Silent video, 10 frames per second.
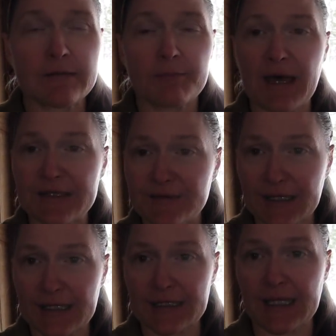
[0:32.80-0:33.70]

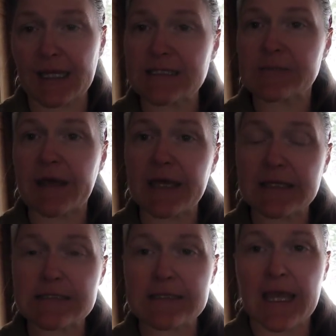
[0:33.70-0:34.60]
modifying the ice
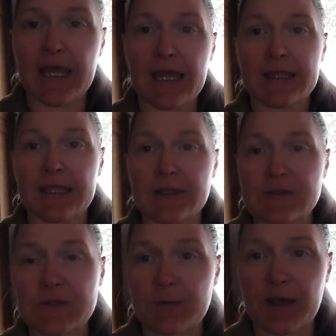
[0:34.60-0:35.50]
box.
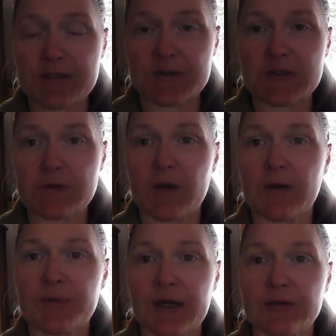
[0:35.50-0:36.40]
Thanks to Boss of the
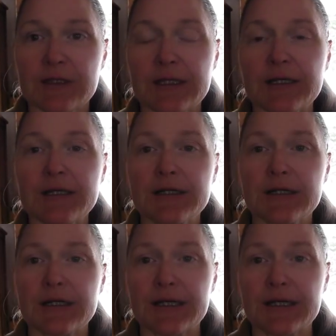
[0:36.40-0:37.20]
Swamp out there.